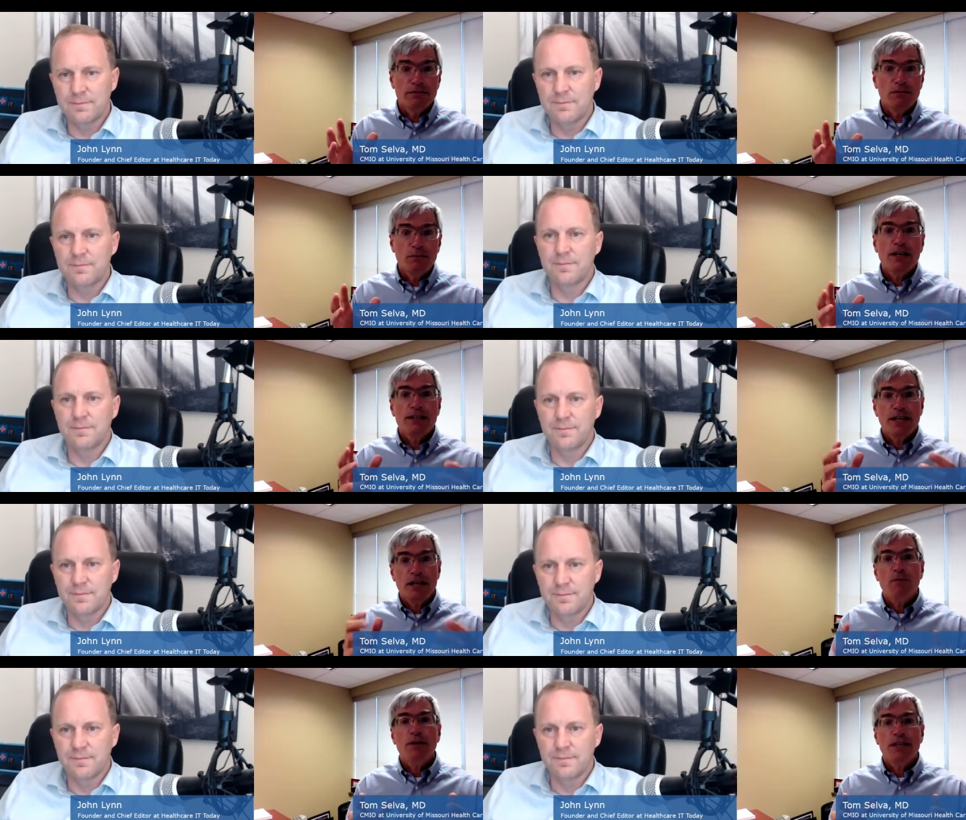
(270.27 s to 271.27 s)
Speaker 1: because they'd
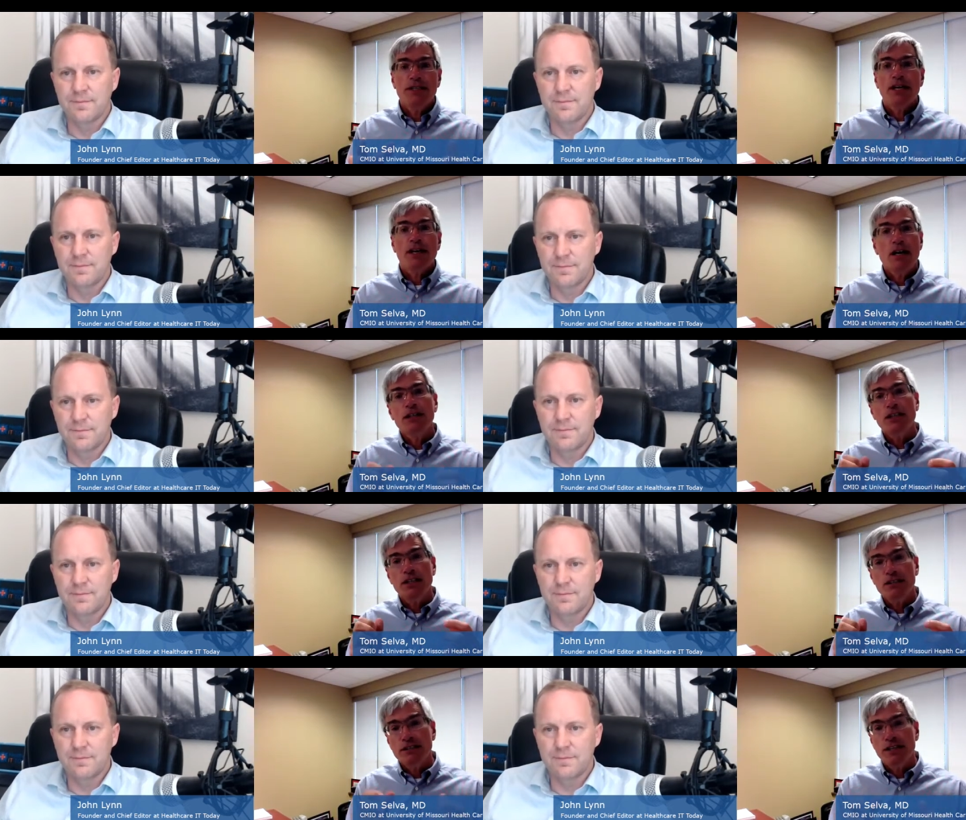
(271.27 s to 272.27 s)
implemented technology,
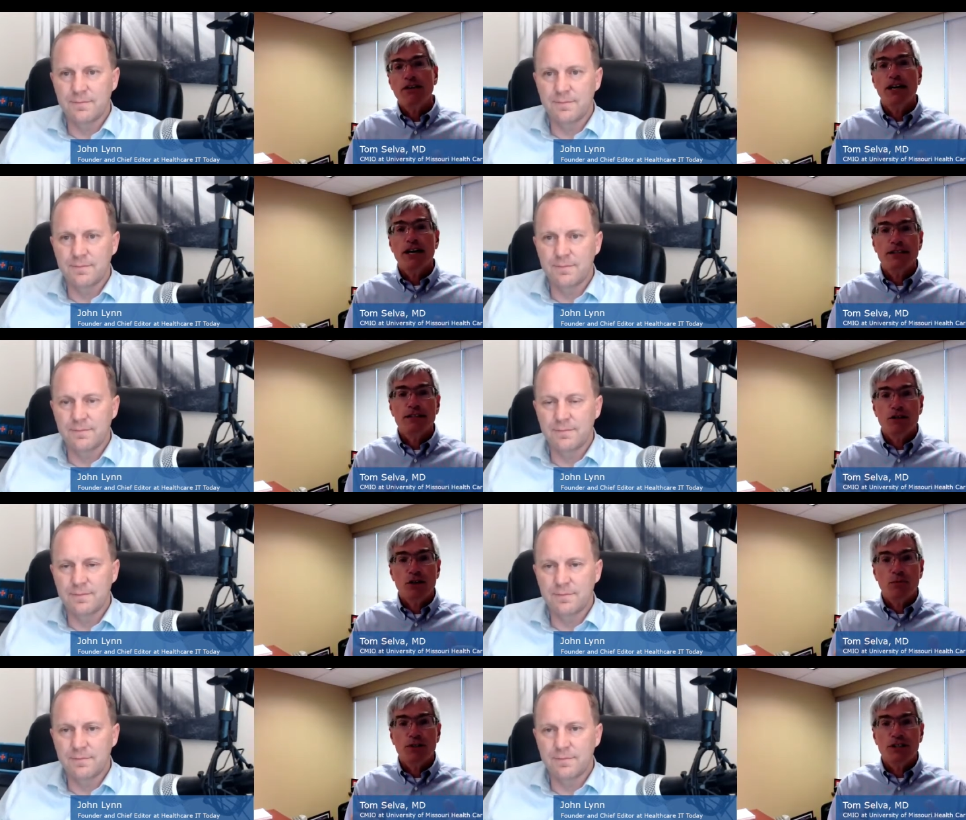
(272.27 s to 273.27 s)
standardized, you know,
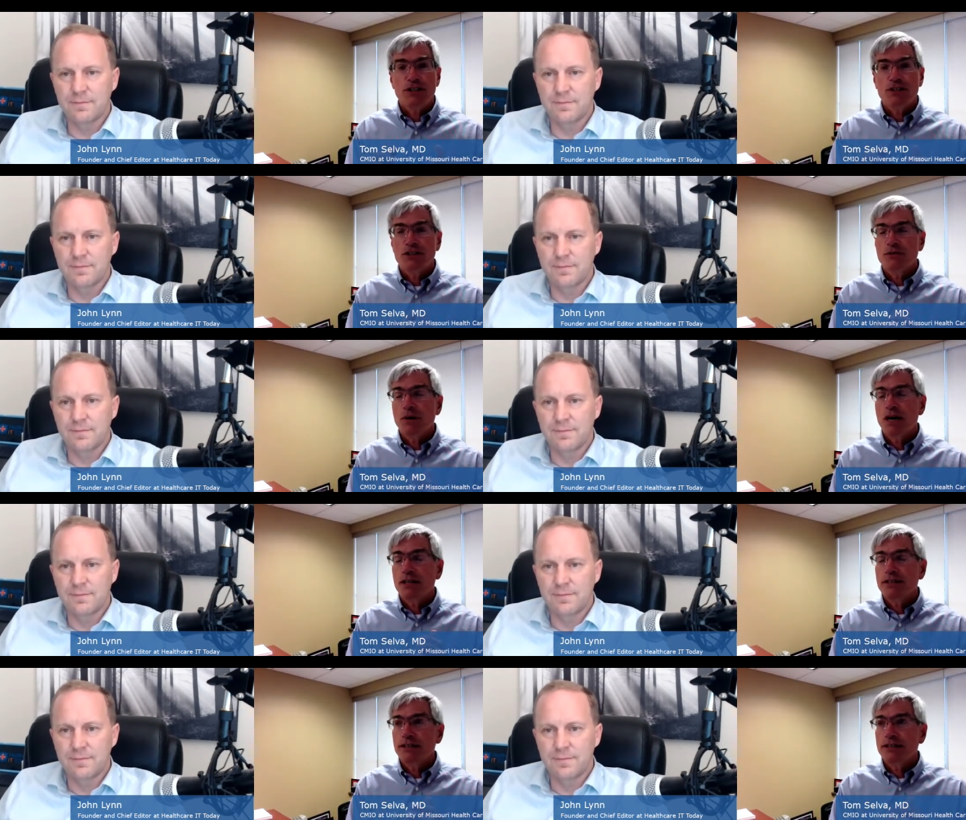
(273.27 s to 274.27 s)
procedures and
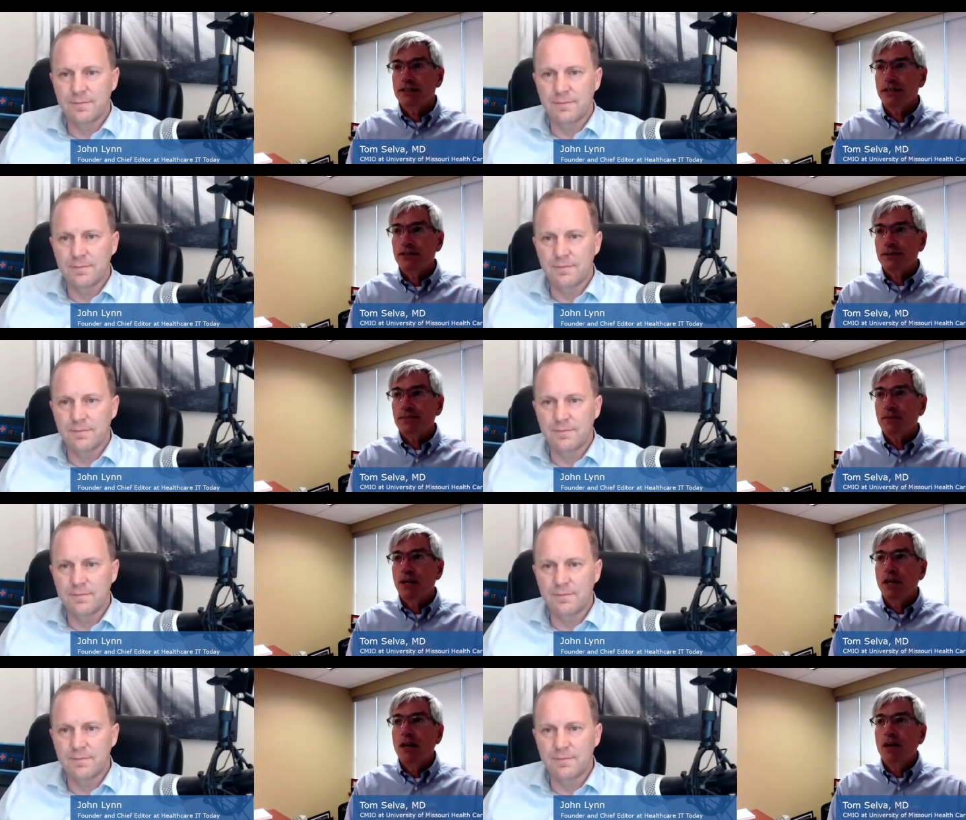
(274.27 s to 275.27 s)
policies, et cetera.
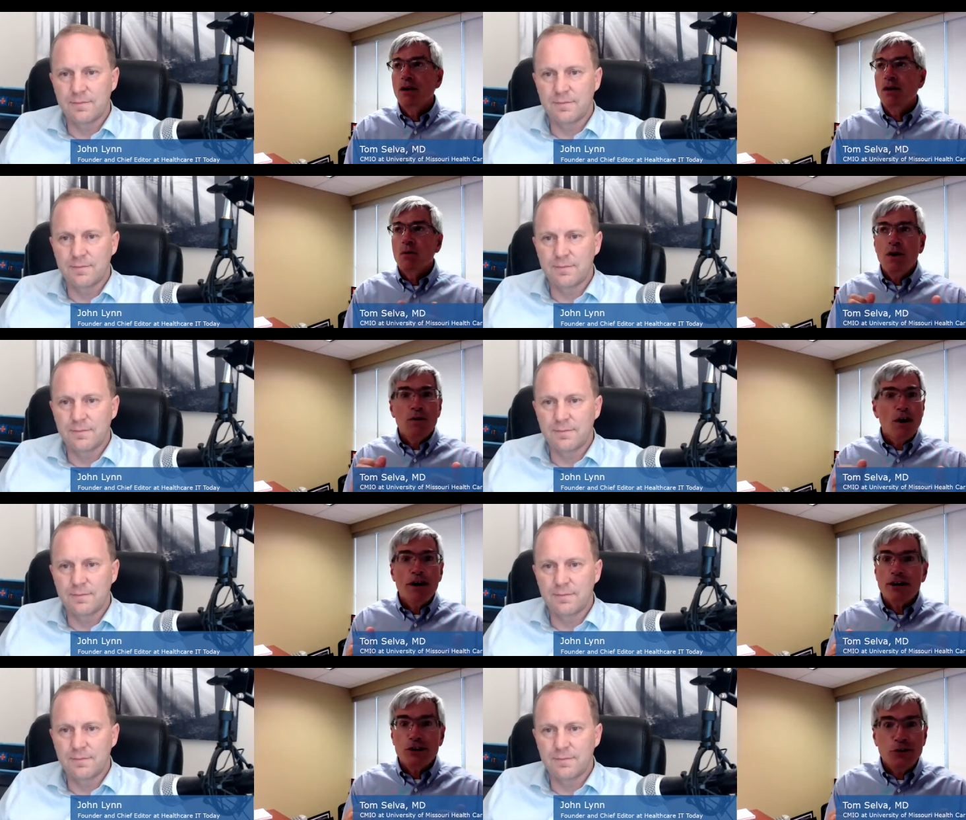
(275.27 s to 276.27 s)
We were
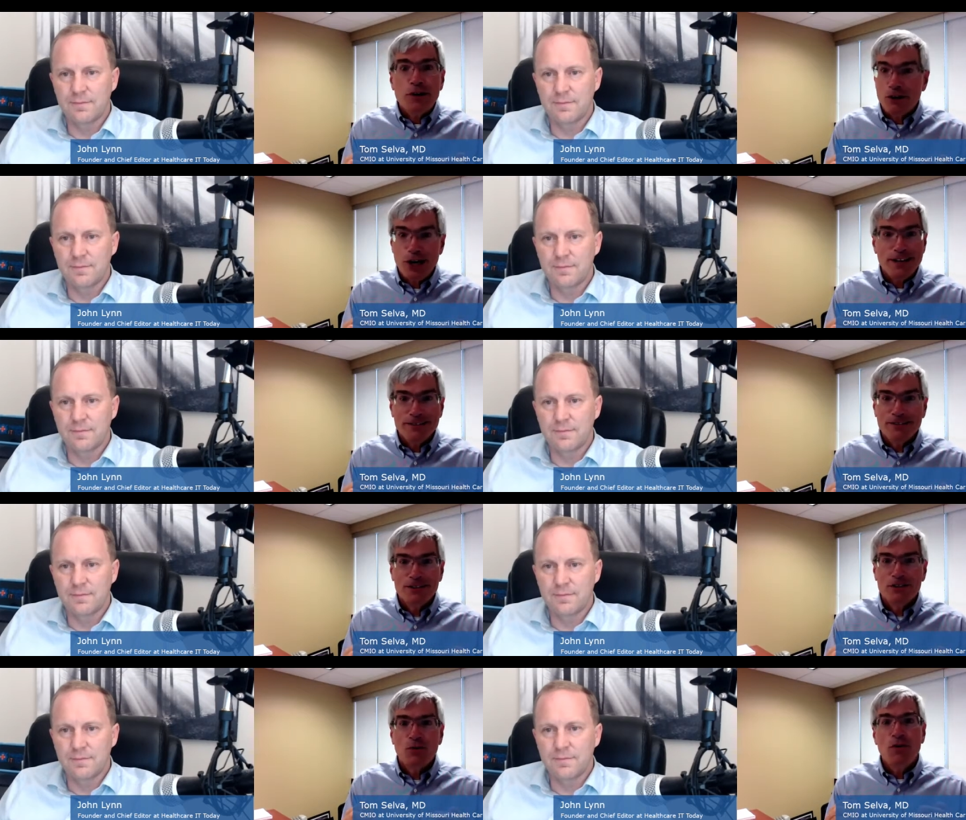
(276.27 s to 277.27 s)
already doing great.
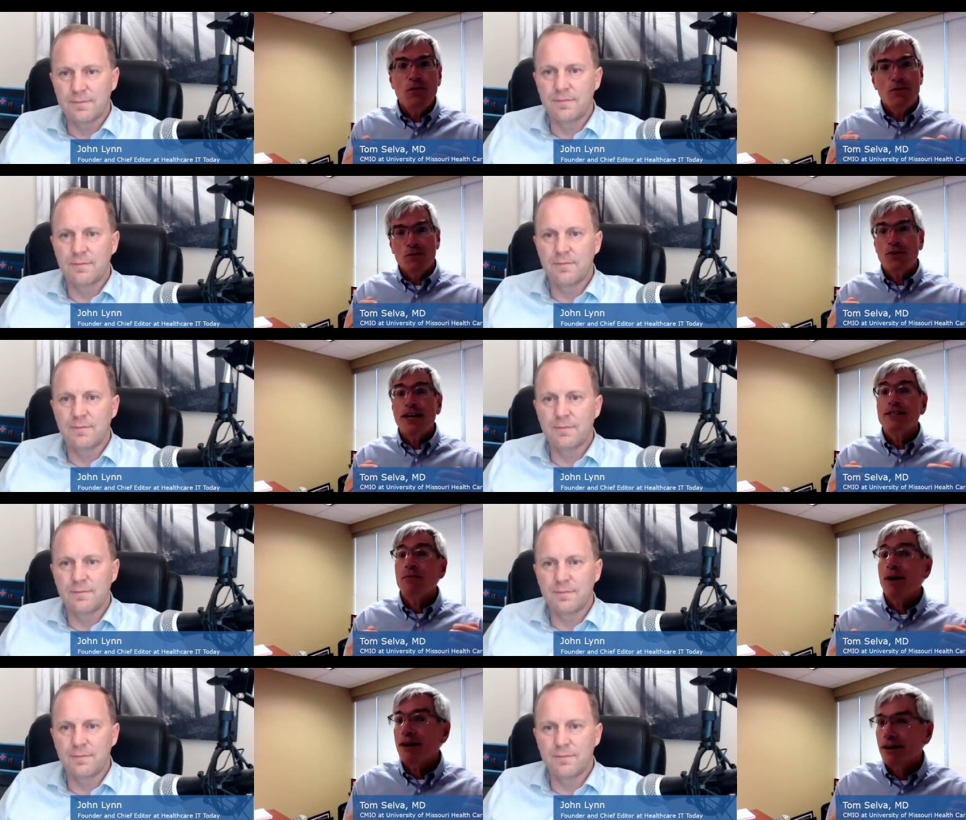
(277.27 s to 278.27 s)
So we went from great to
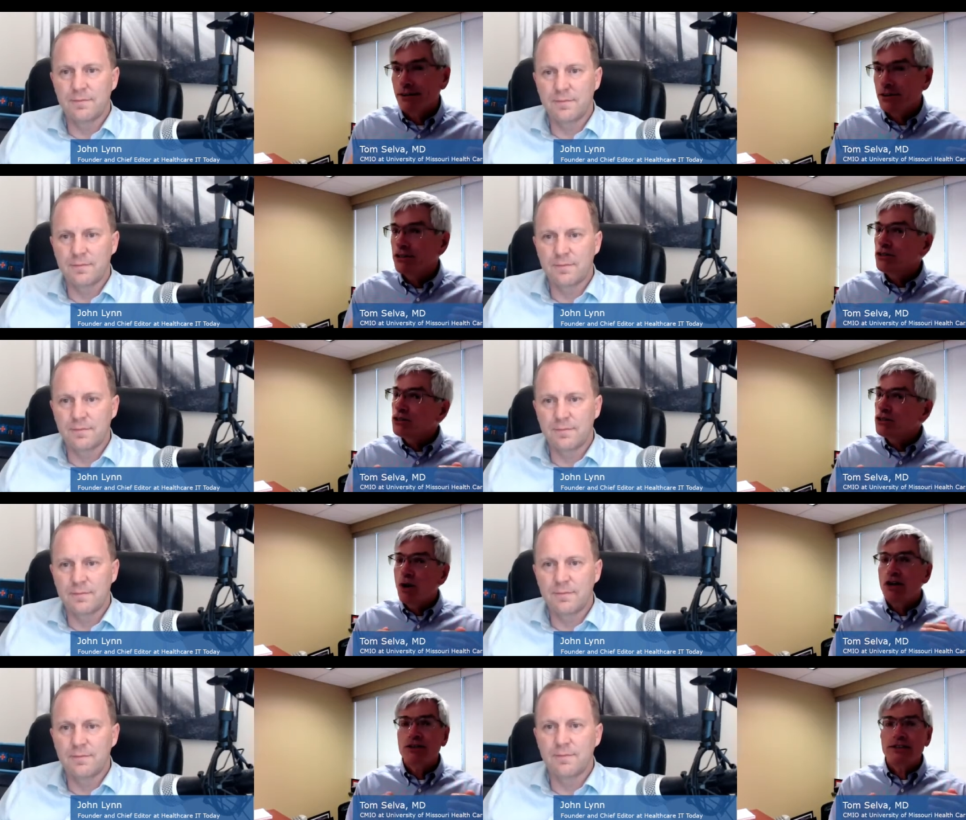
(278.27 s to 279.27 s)
better, which is a
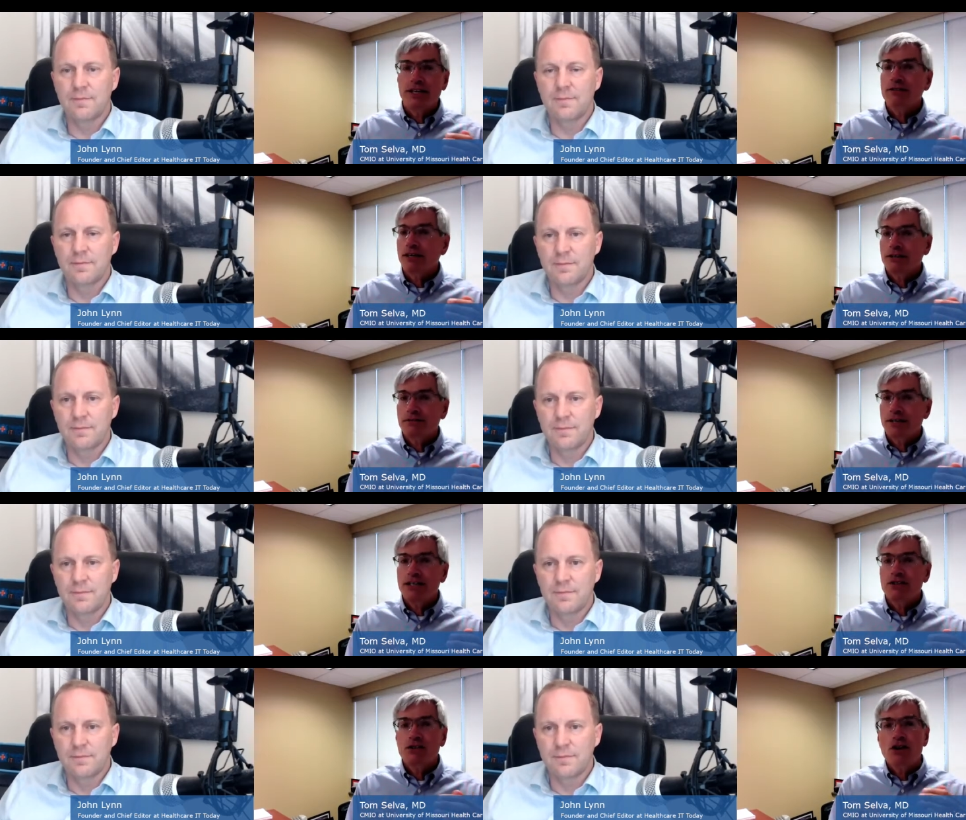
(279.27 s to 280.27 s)
smaller delta, right?
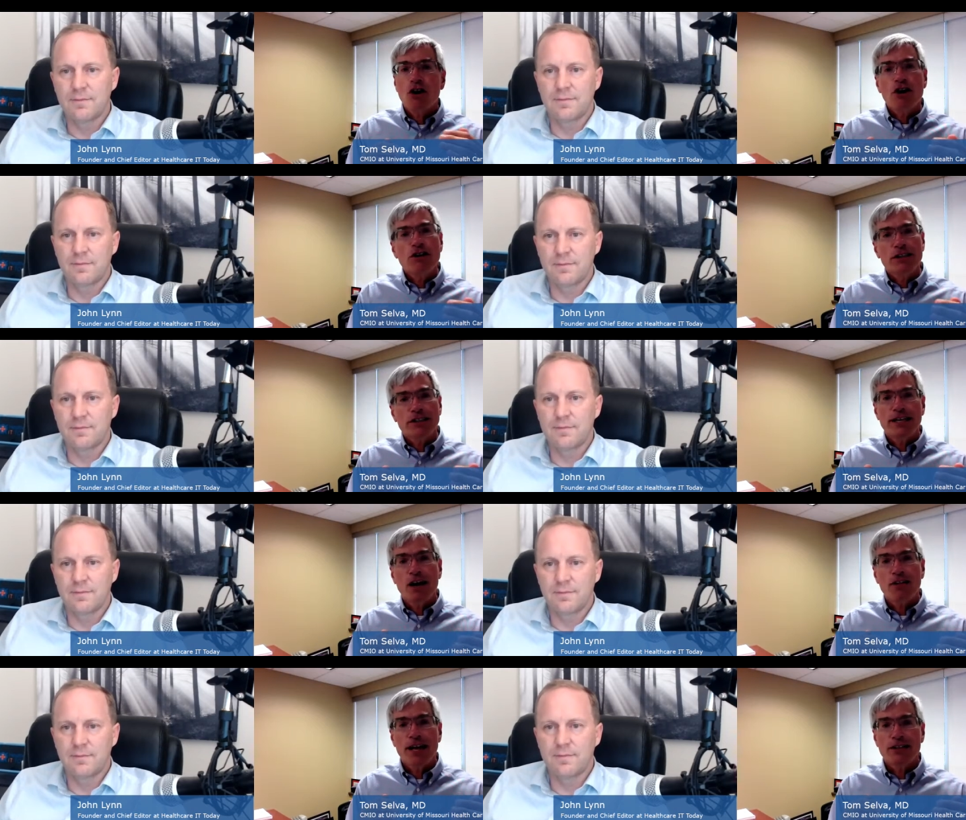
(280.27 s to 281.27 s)
So it's harder to
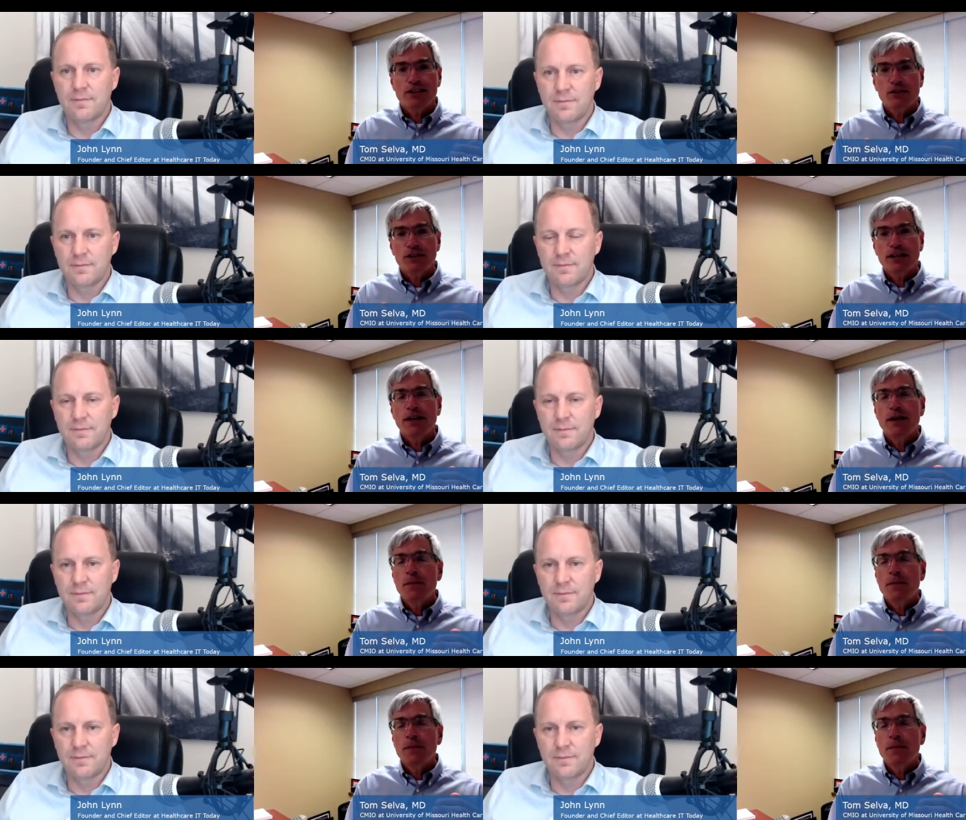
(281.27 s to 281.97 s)
tell that story.